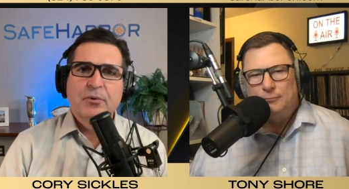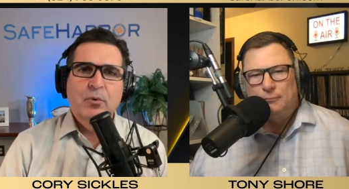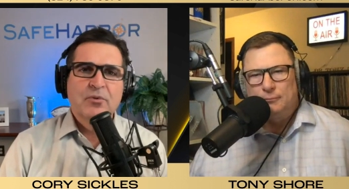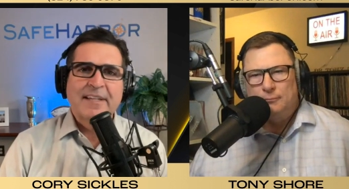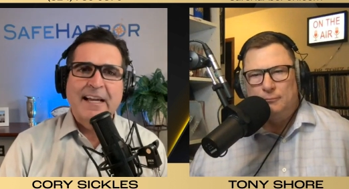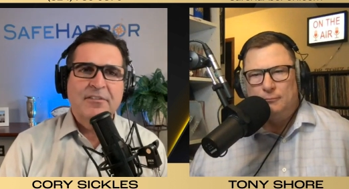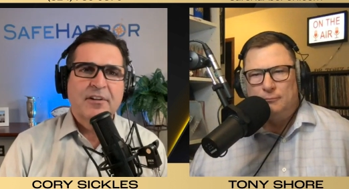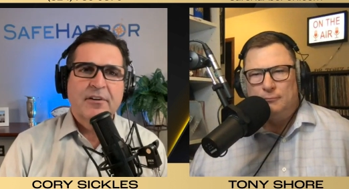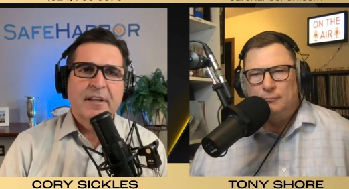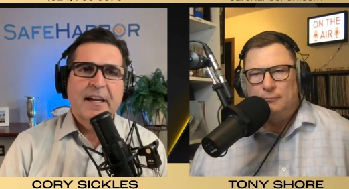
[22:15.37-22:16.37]
Speaker 1: tools out
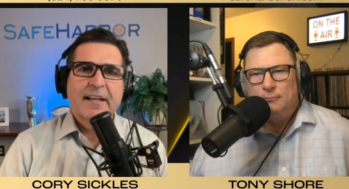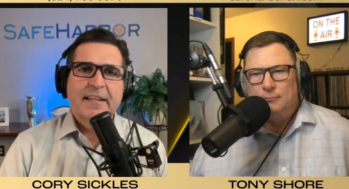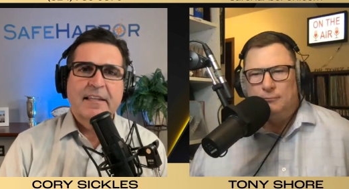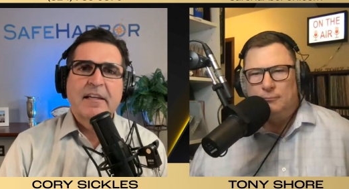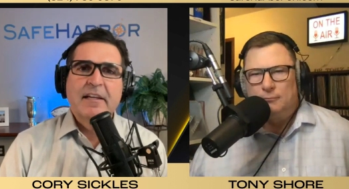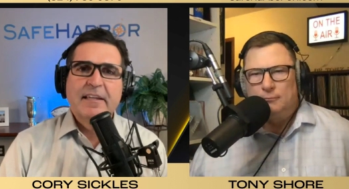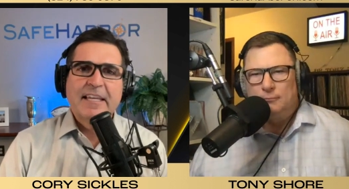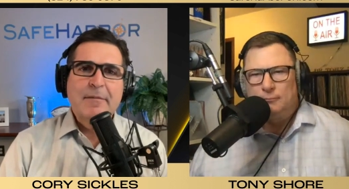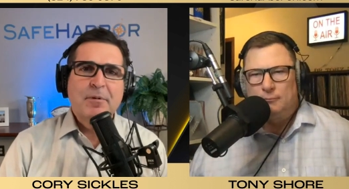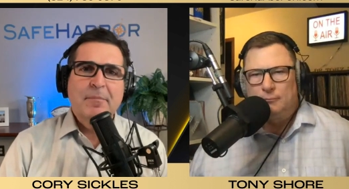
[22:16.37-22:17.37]
there to kind of
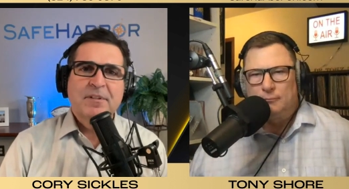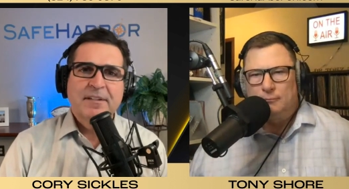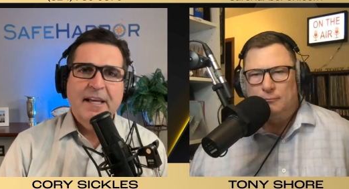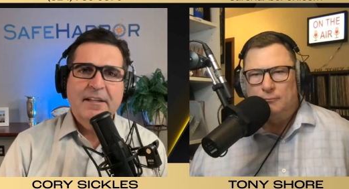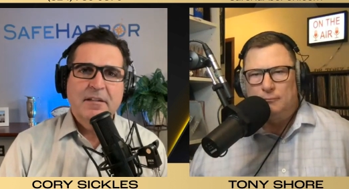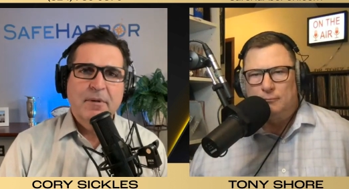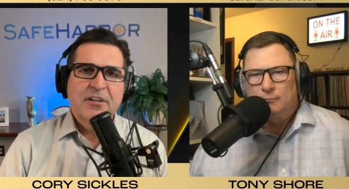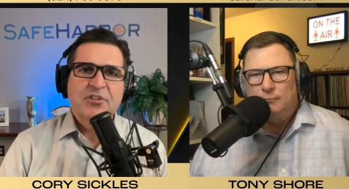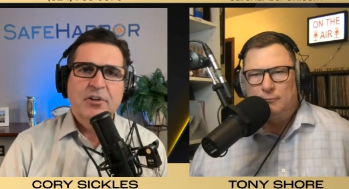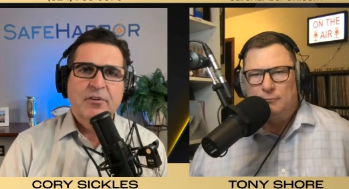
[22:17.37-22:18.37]
keep up to date to
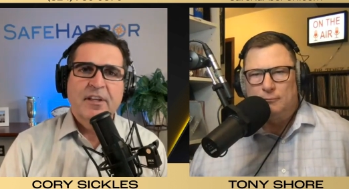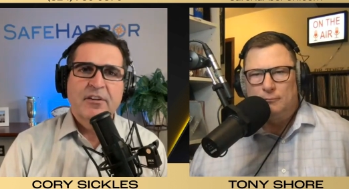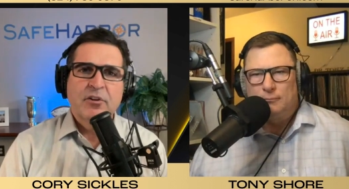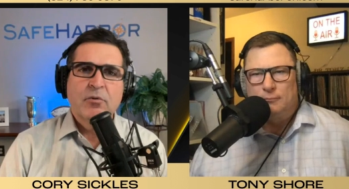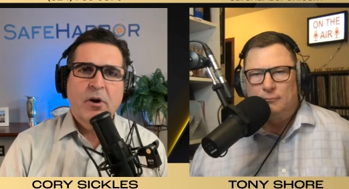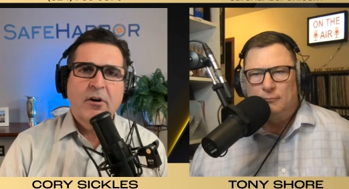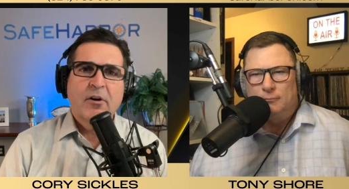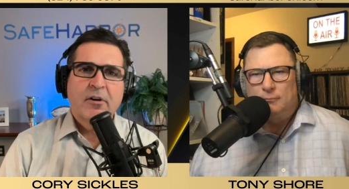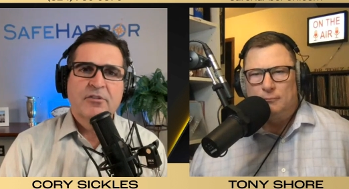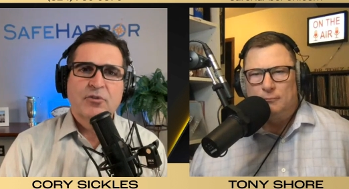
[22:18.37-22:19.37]
make sure that you
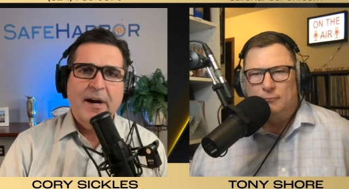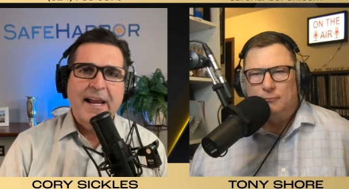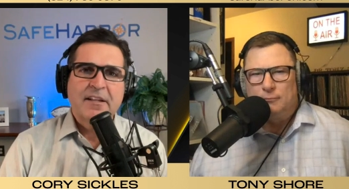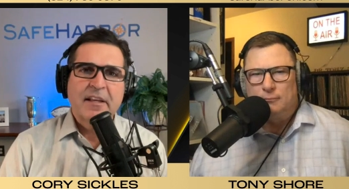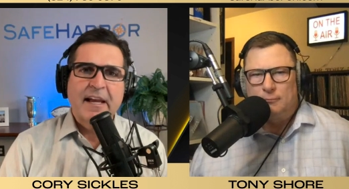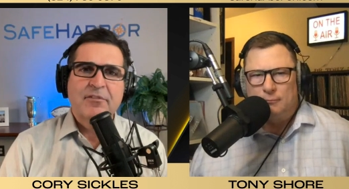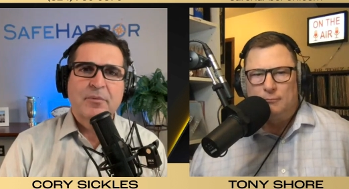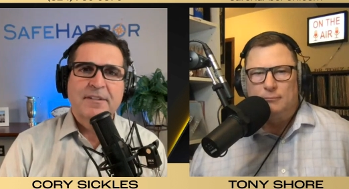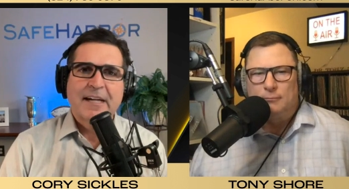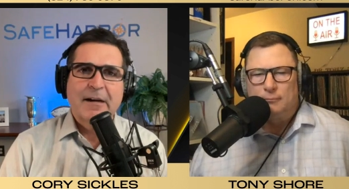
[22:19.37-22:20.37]
are on track to have
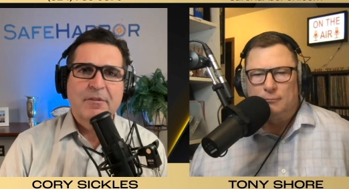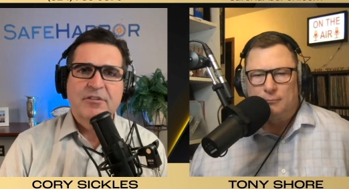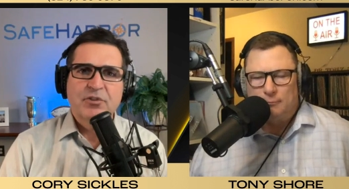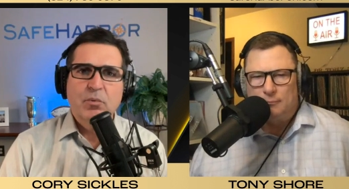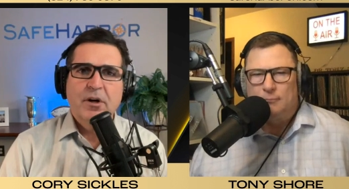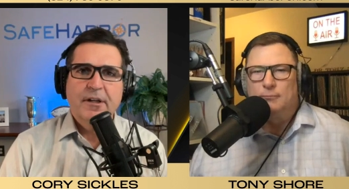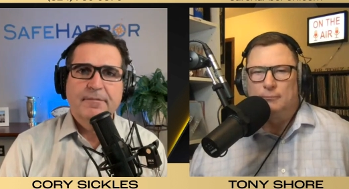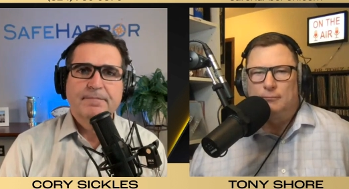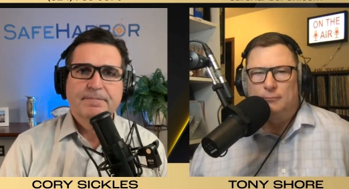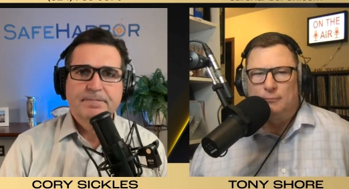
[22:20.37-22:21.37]
the retirement that you want.
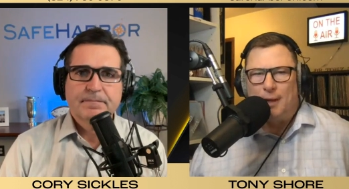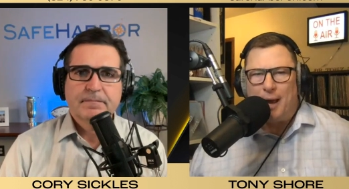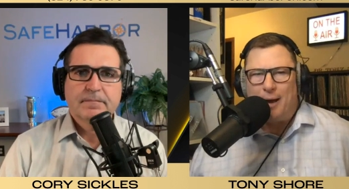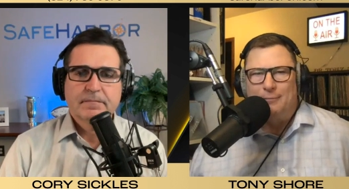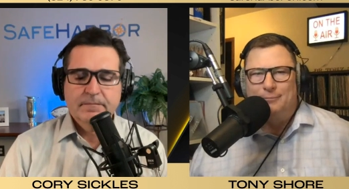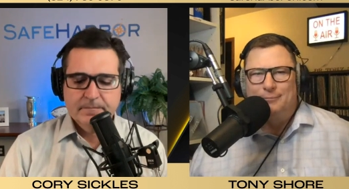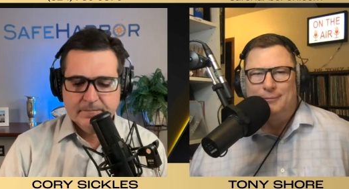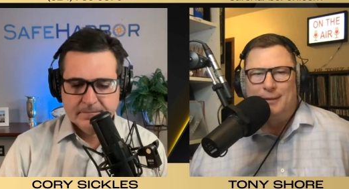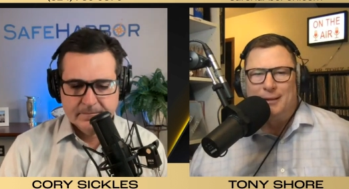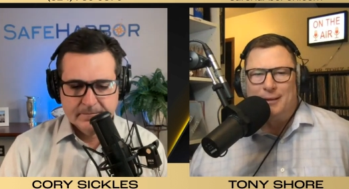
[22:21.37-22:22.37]
Speaker 2: Yeah.
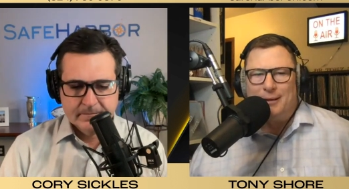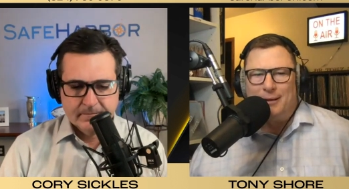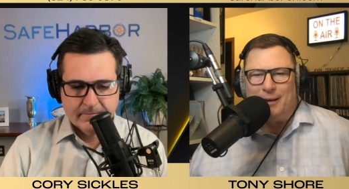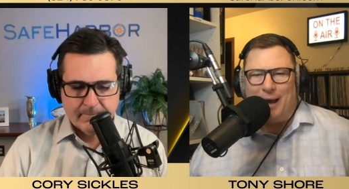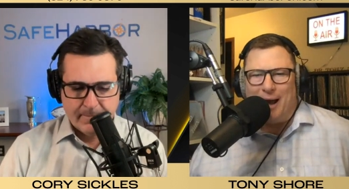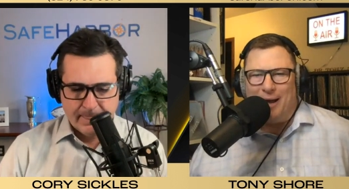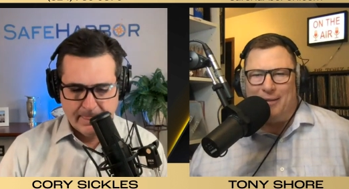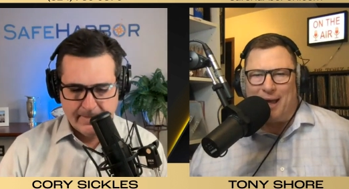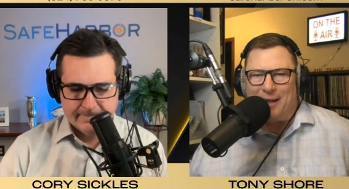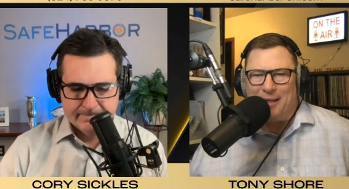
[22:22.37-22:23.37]
Yeah,
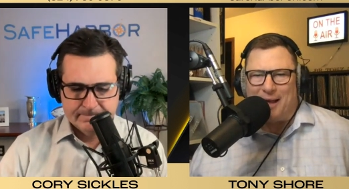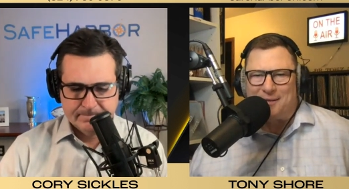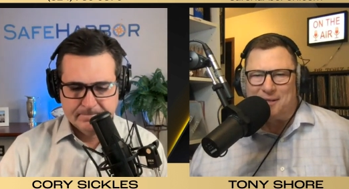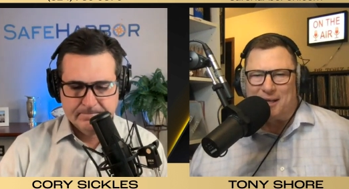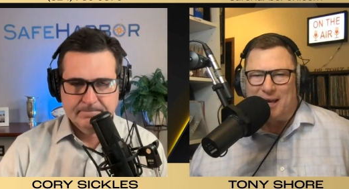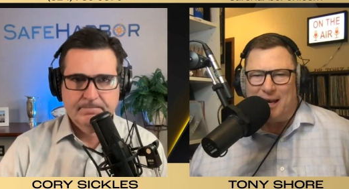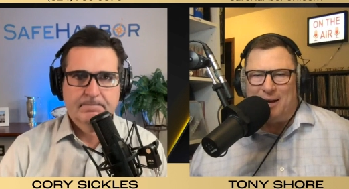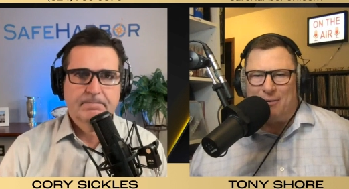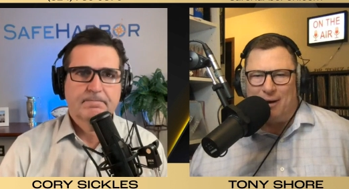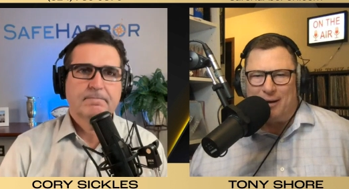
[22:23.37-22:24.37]
that that's the
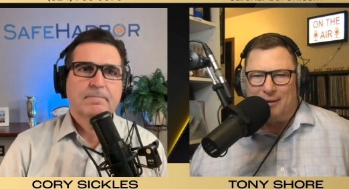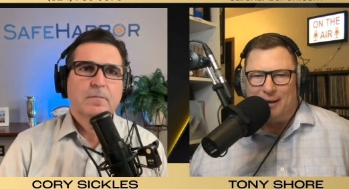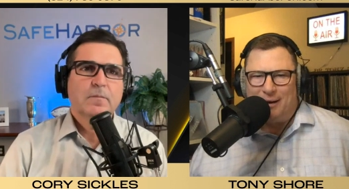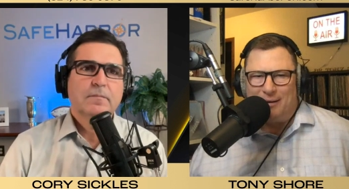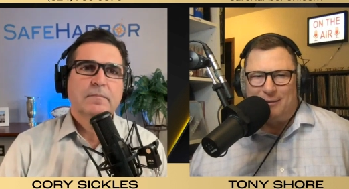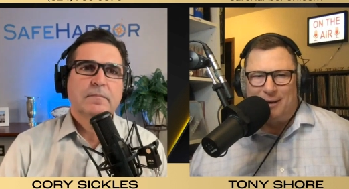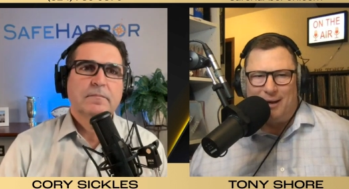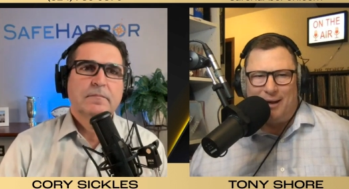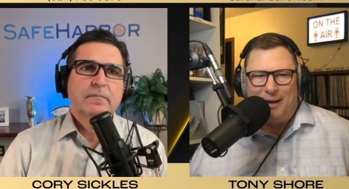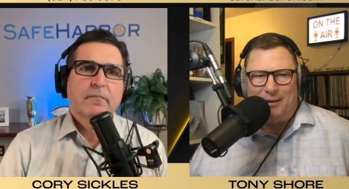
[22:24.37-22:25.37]
key right there.
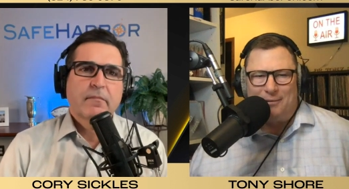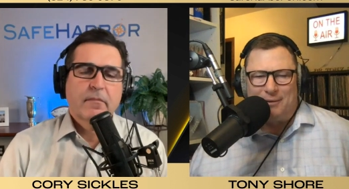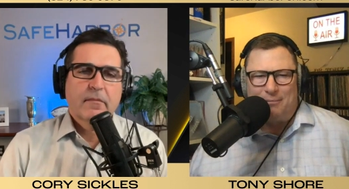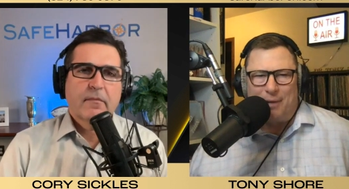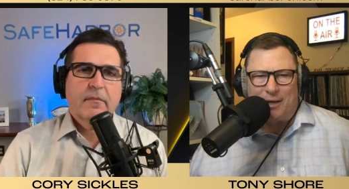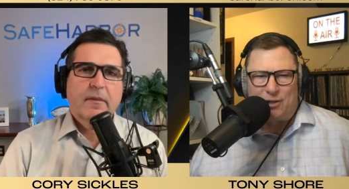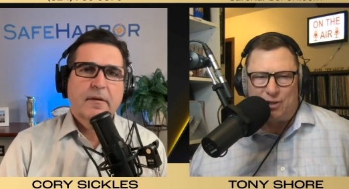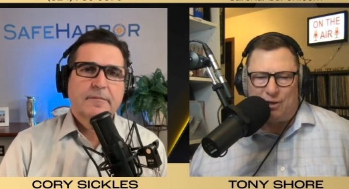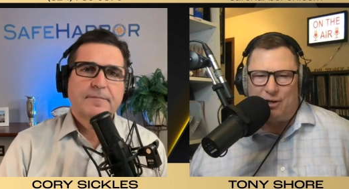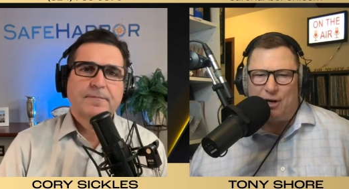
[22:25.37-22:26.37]
Uh, make
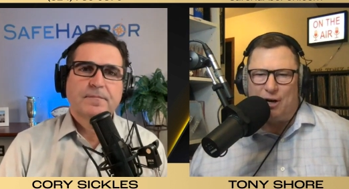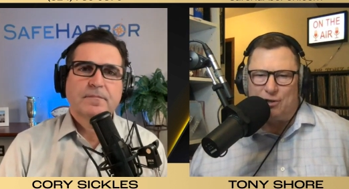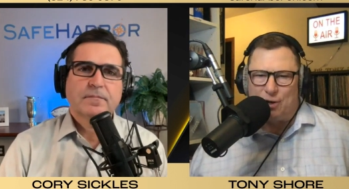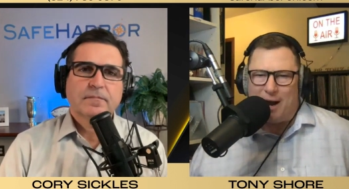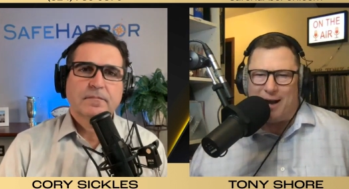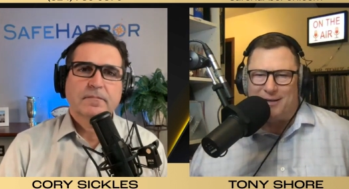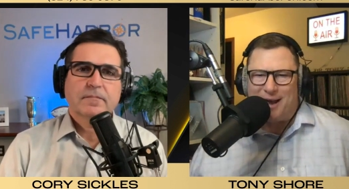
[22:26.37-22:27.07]
sure you're on track to